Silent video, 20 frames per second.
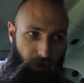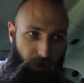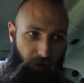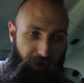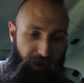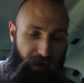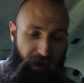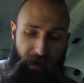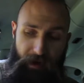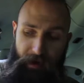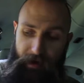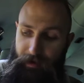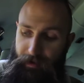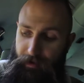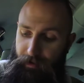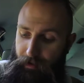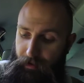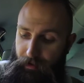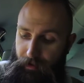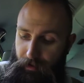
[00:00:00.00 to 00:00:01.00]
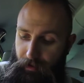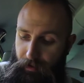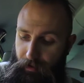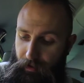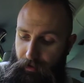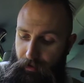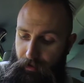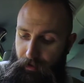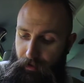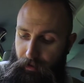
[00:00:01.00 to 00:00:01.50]
that
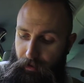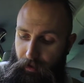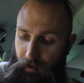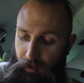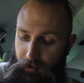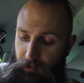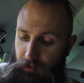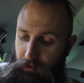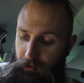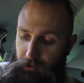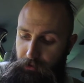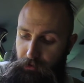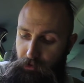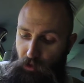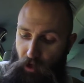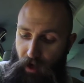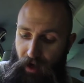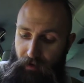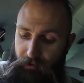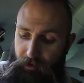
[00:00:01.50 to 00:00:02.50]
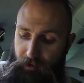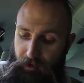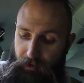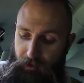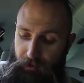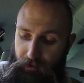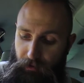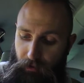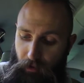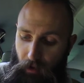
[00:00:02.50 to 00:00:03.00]

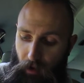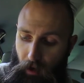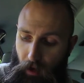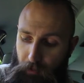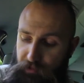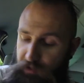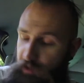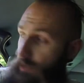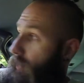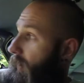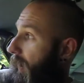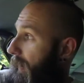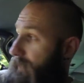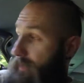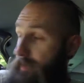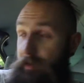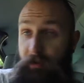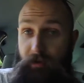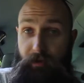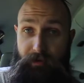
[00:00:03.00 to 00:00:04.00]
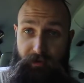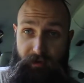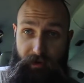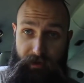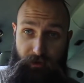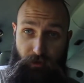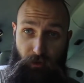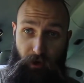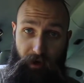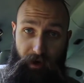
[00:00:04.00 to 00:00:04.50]
driving up to Catskills,
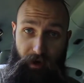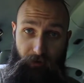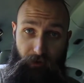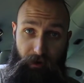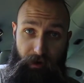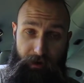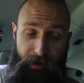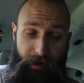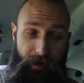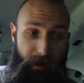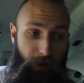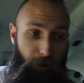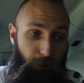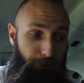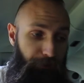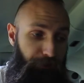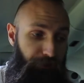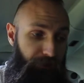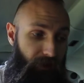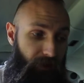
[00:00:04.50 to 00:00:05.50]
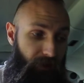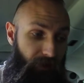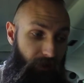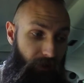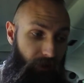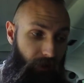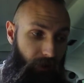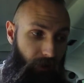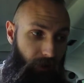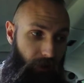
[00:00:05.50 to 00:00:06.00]
that's where I am right now,
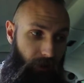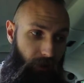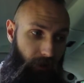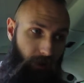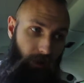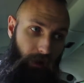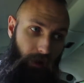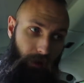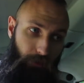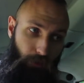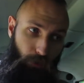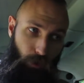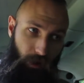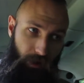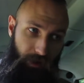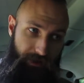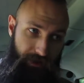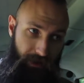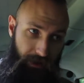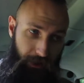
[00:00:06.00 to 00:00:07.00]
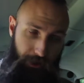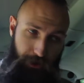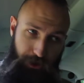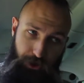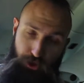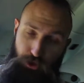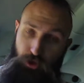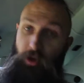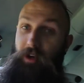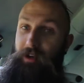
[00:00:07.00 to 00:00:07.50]
was a
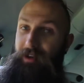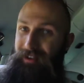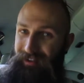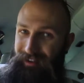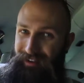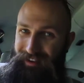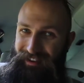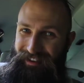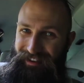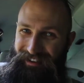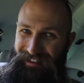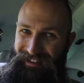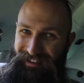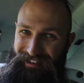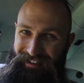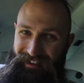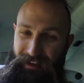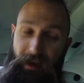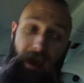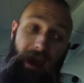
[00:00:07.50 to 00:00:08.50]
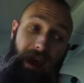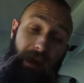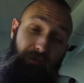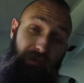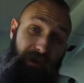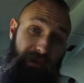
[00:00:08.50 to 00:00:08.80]
struggle. And by